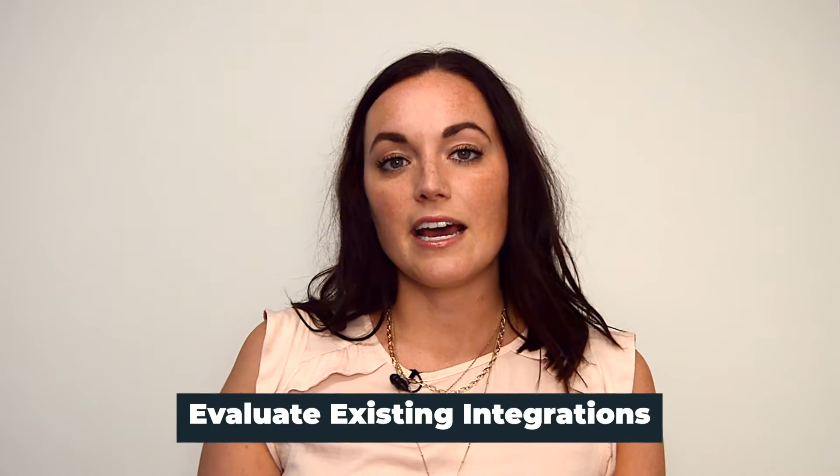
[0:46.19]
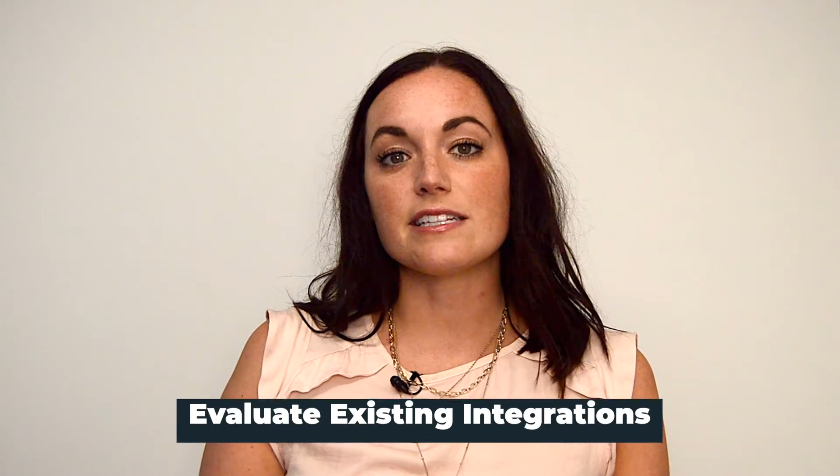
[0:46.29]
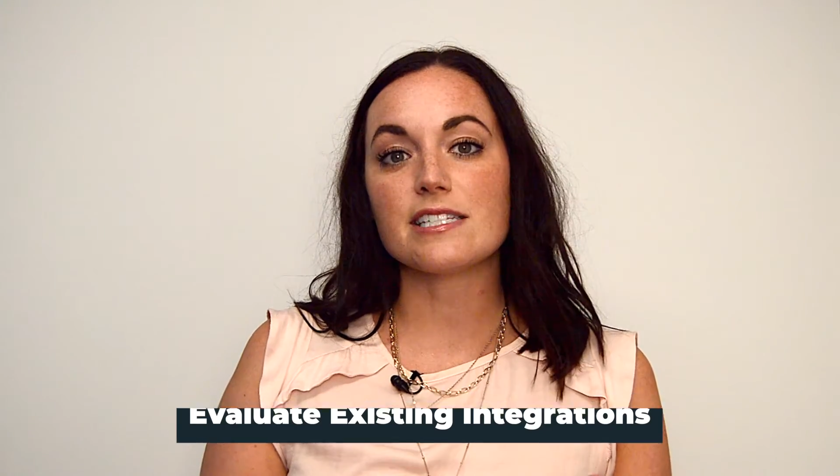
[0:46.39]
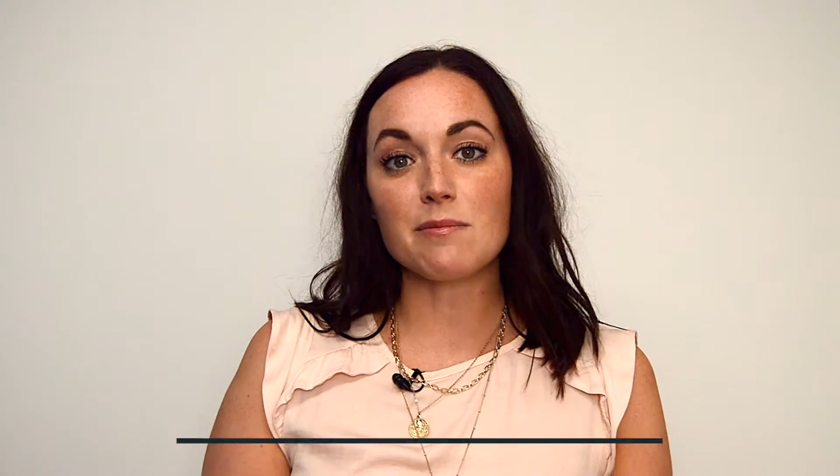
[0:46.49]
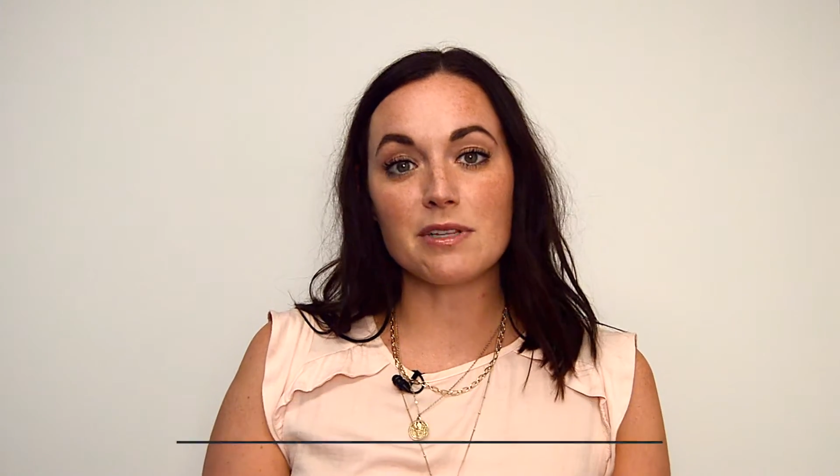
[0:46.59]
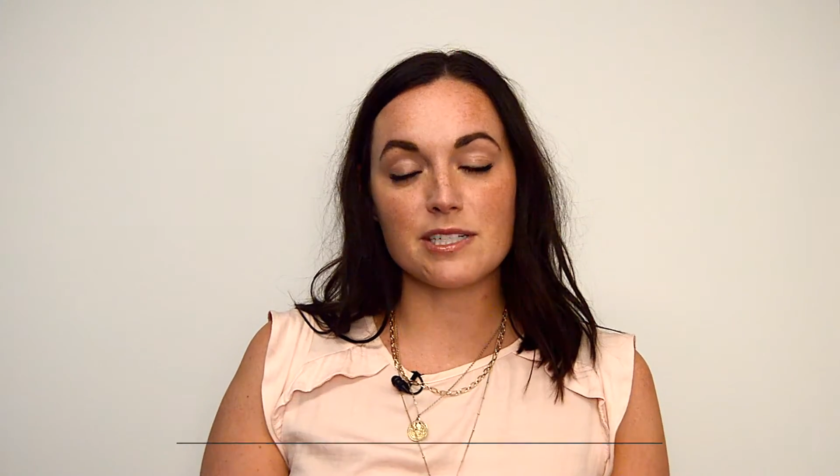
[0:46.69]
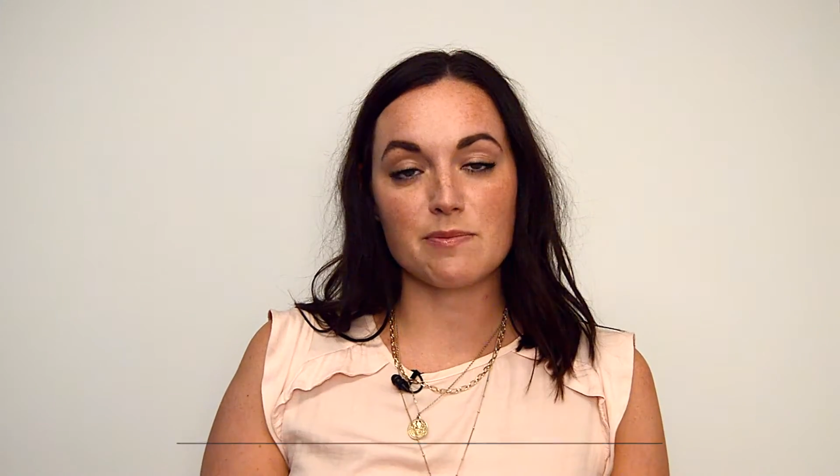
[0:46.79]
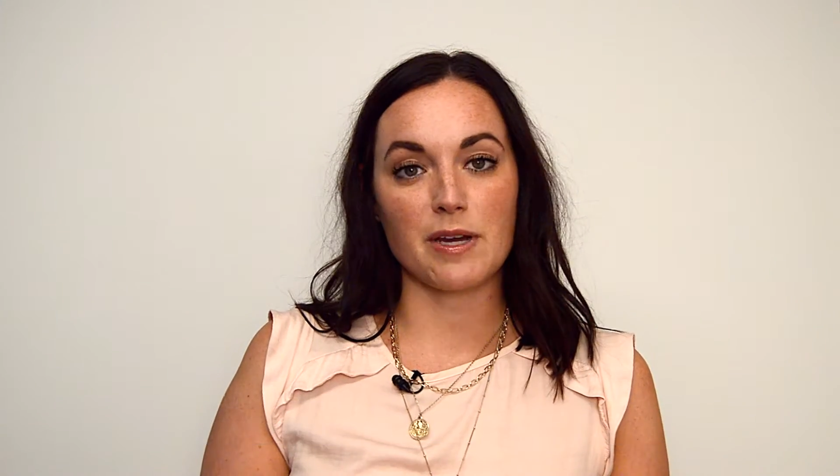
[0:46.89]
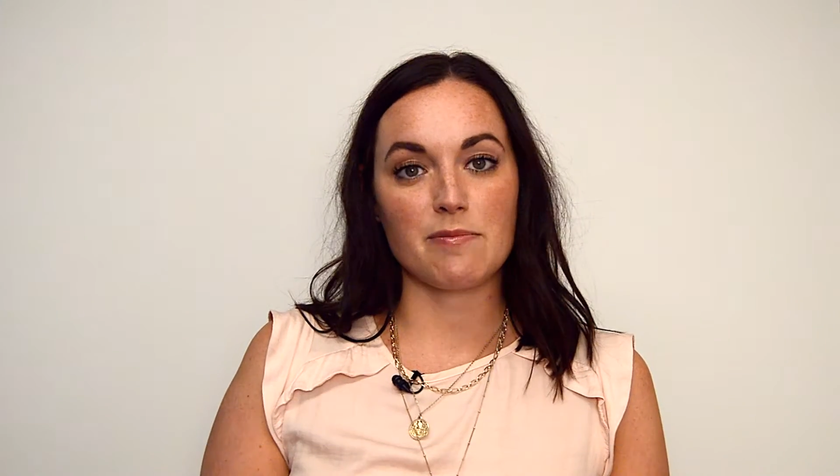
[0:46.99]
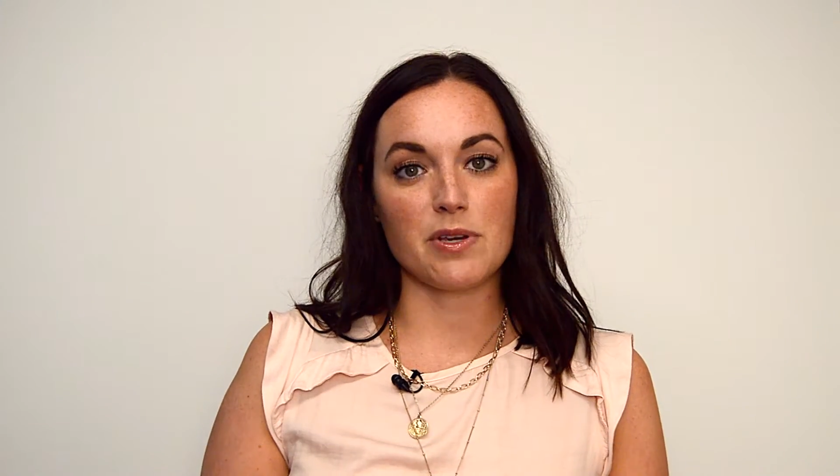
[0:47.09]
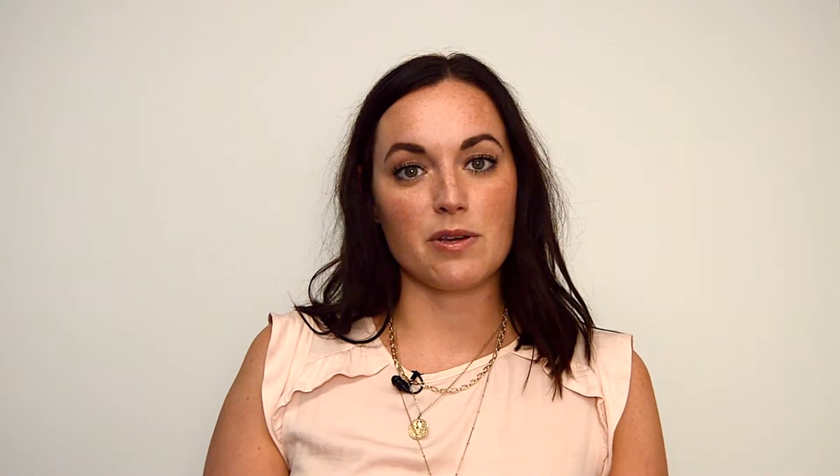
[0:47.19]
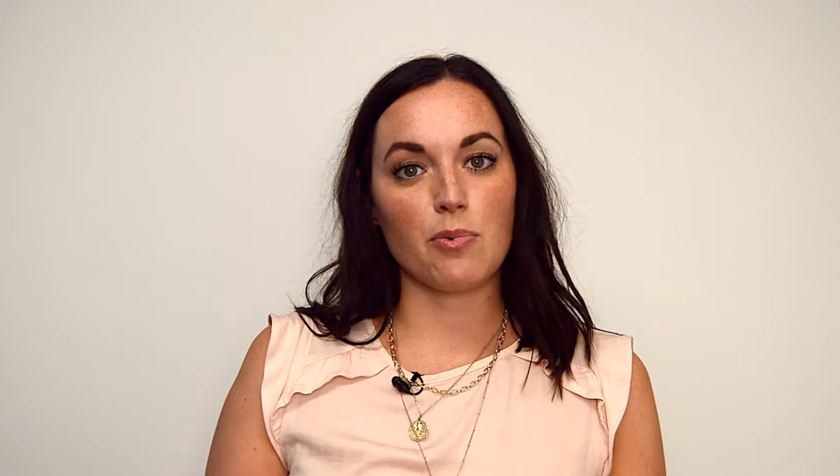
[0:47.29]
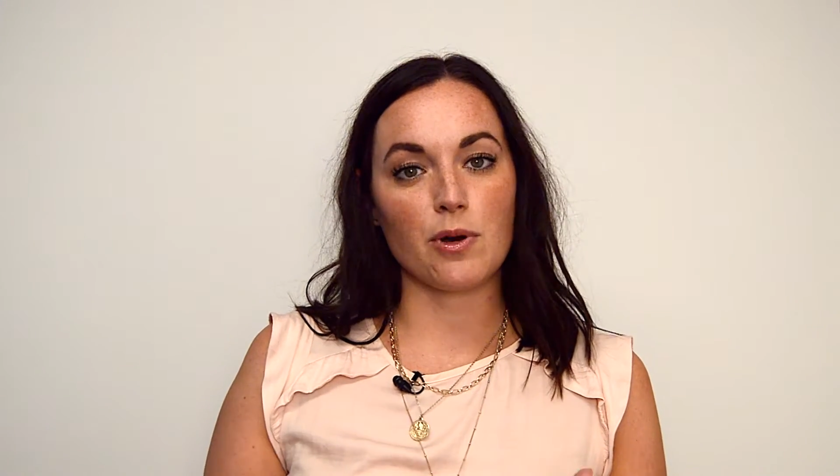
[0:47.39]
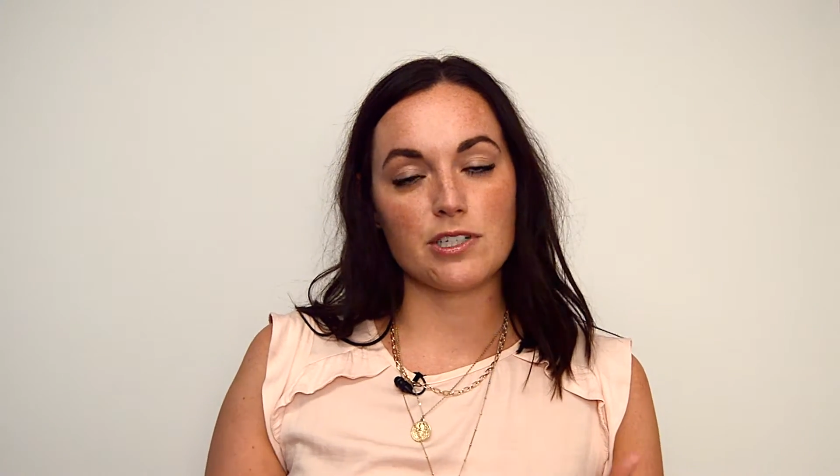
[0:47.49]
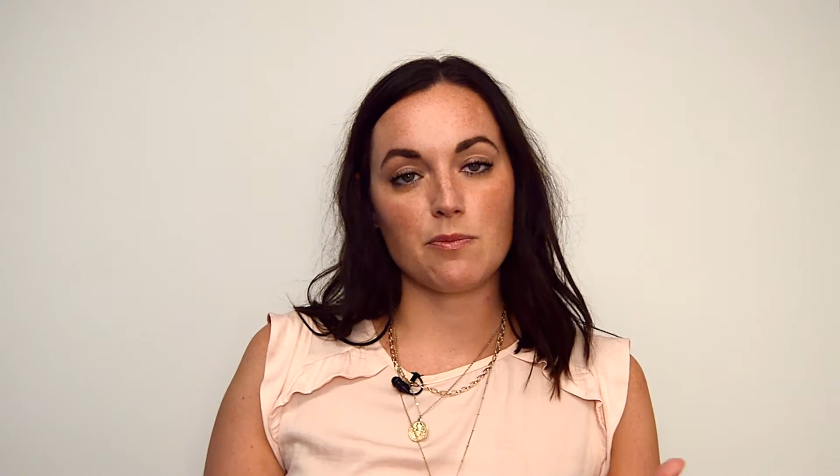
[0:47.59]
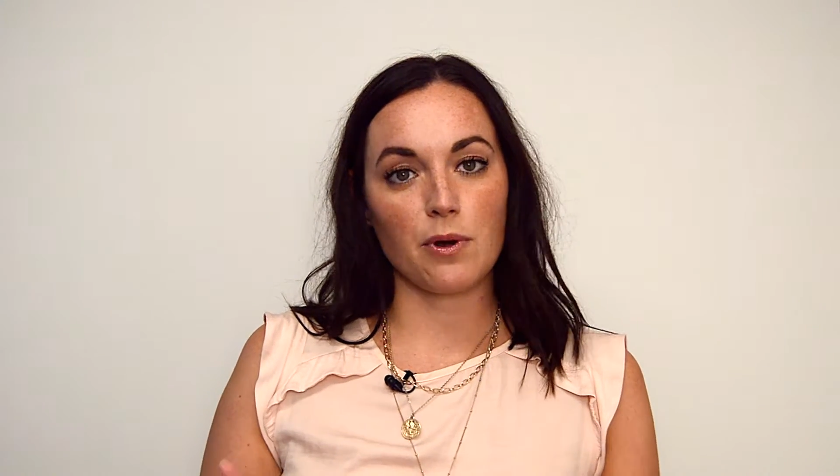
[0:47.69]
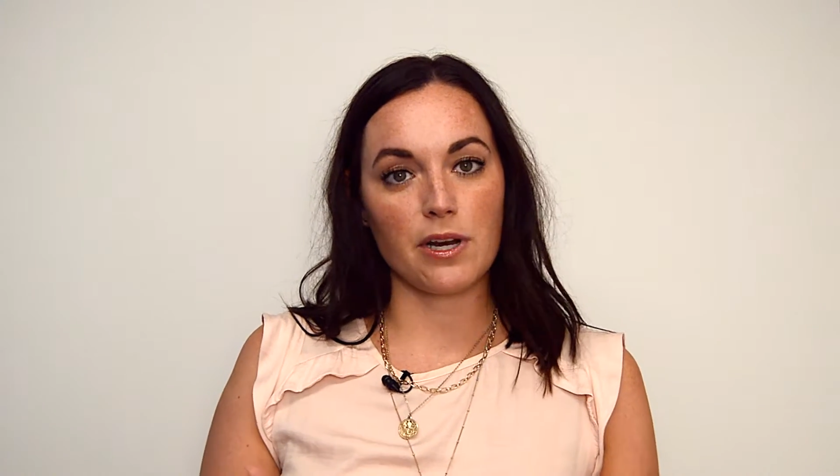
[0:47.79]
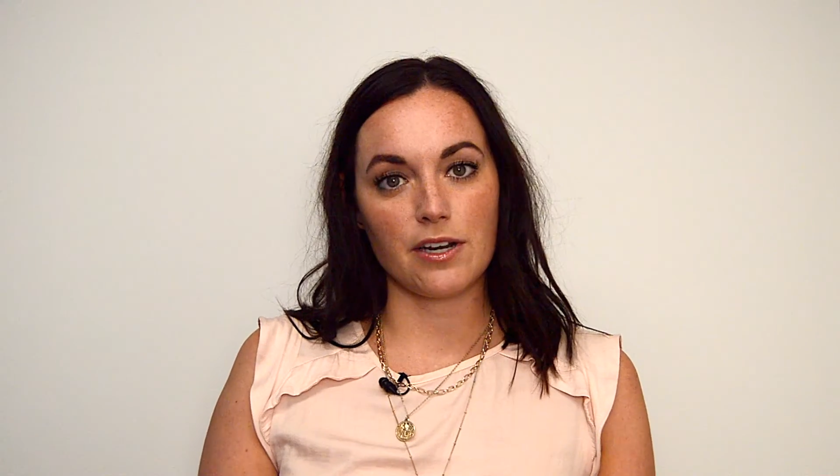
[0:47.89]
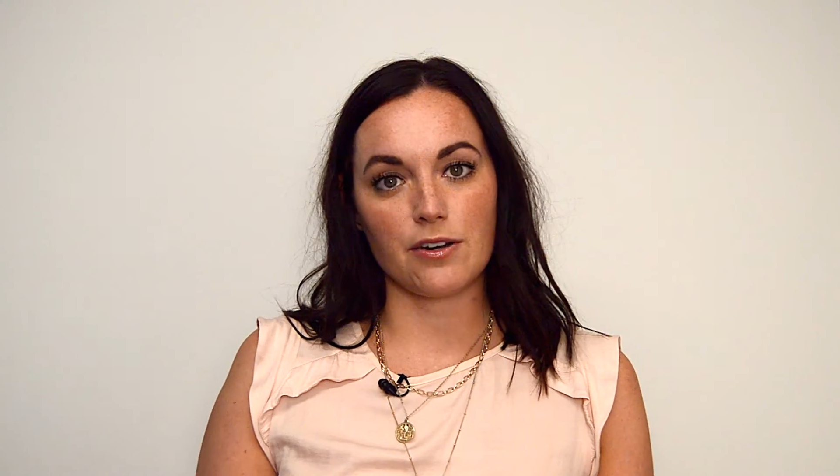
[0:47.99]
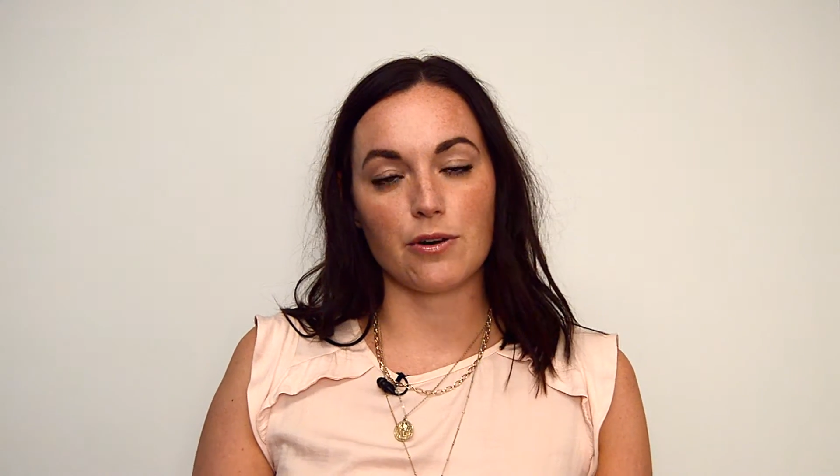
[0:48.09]
And some of this might be
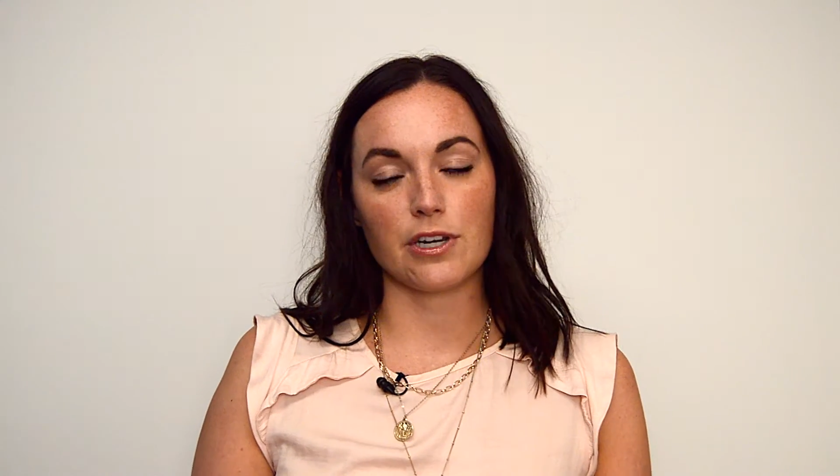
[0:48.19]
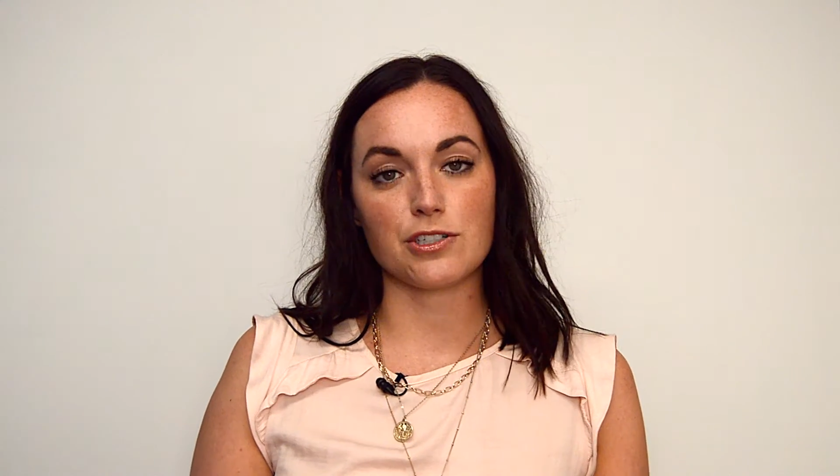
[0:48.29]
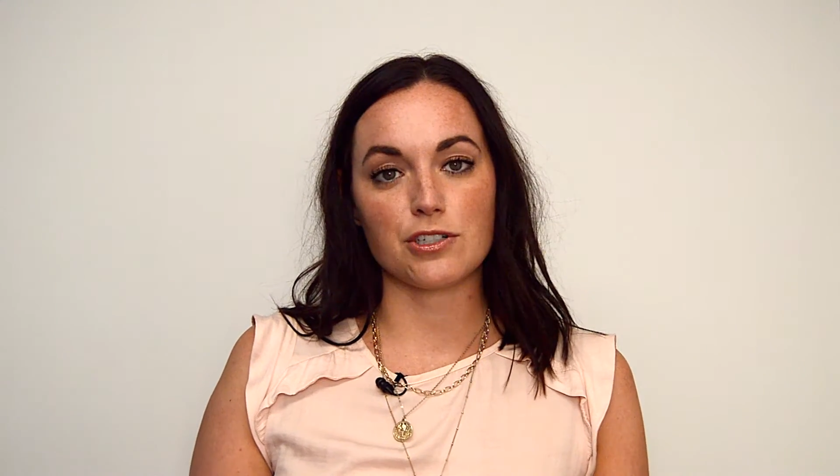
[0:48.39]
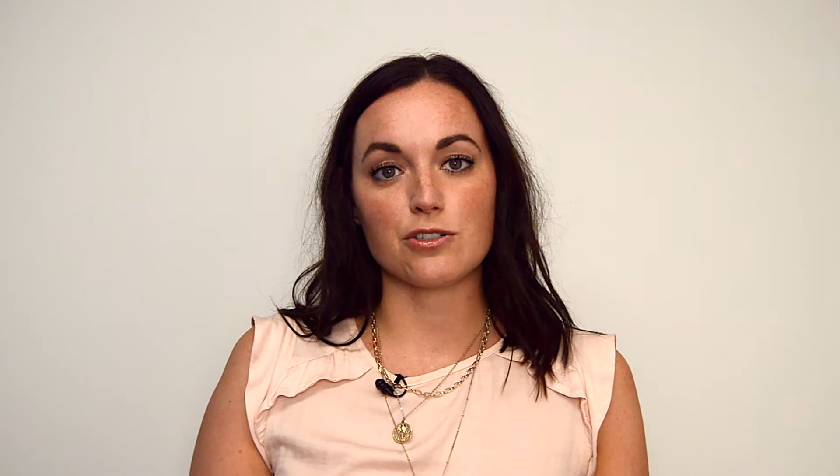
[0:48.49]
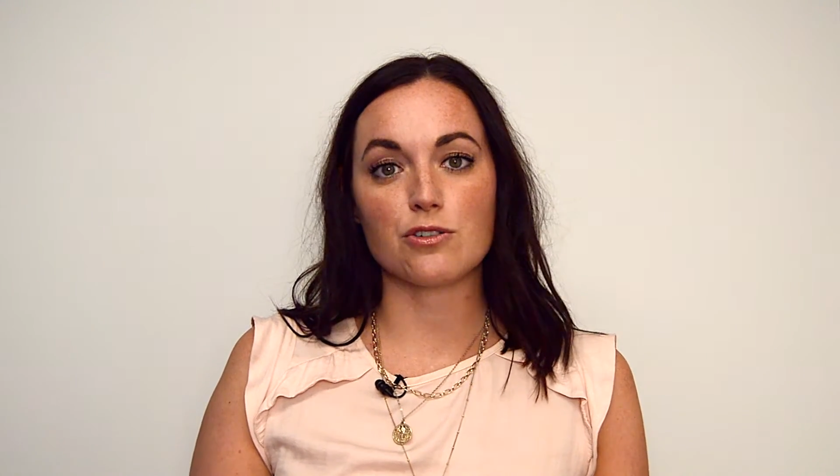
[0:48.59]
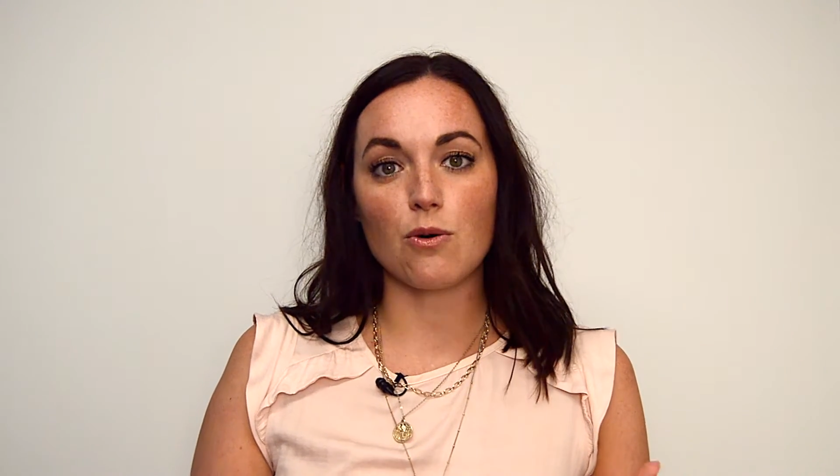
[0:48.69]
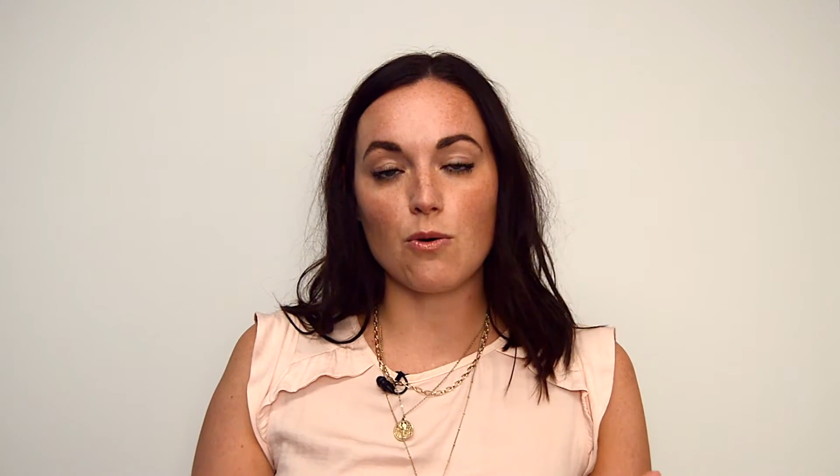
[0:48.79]
point-to-point integrations,